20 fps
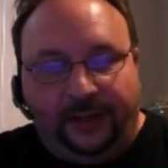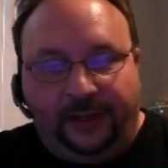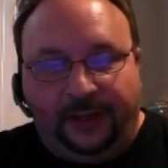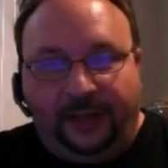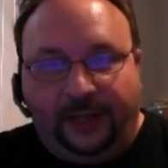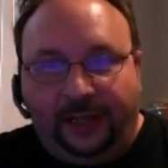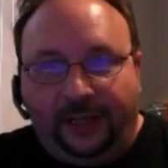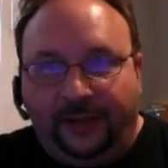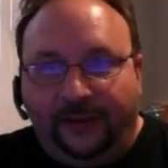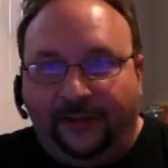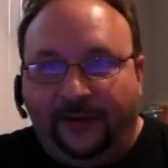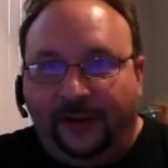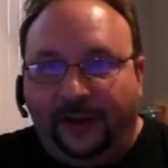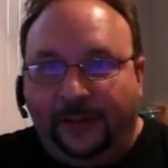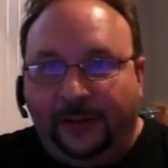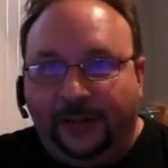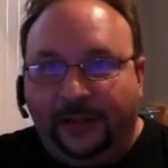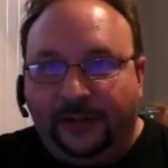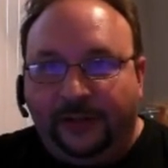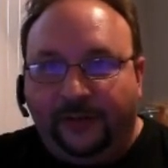Thank you very
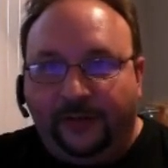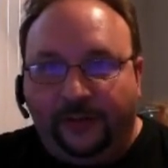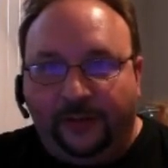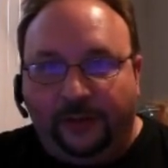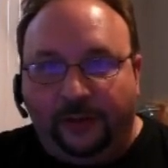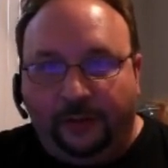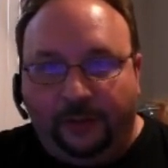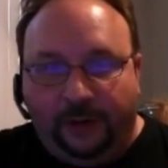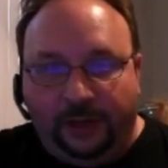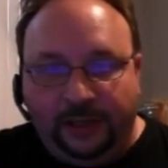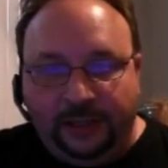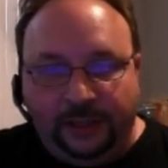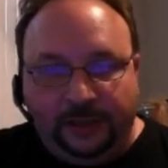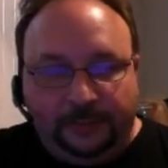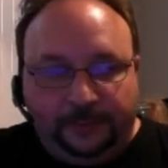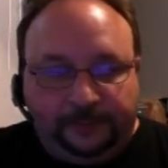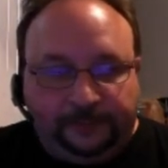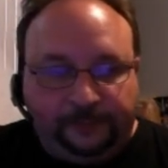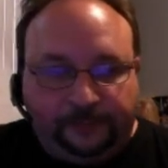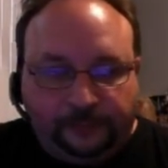much for
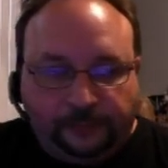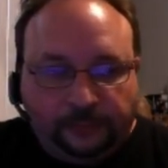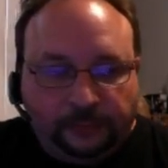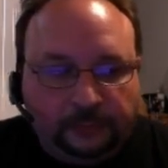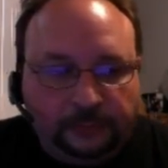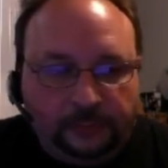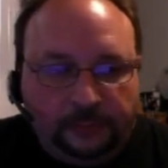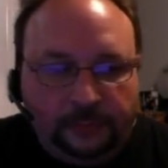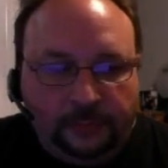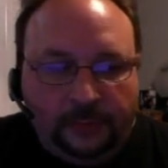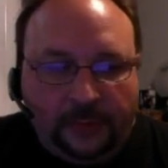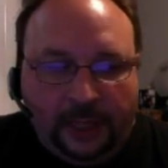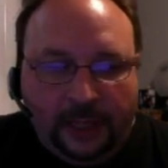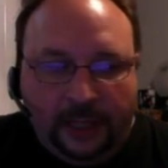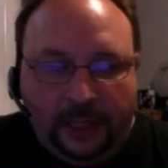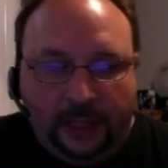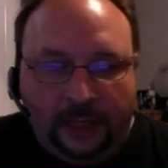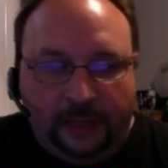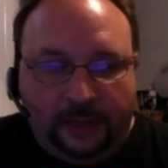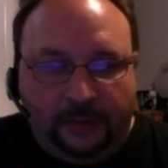watching,
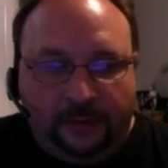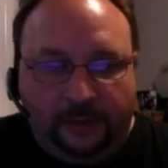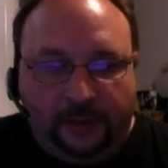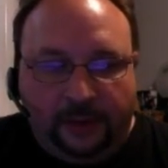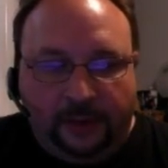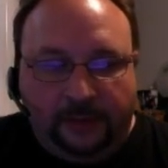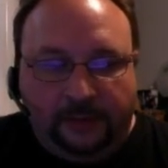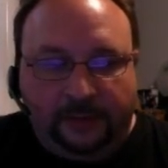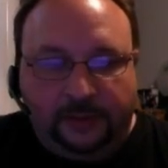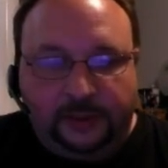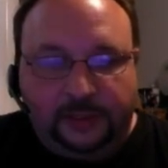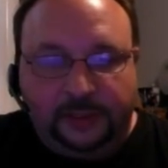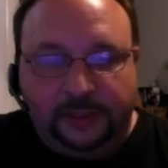and we will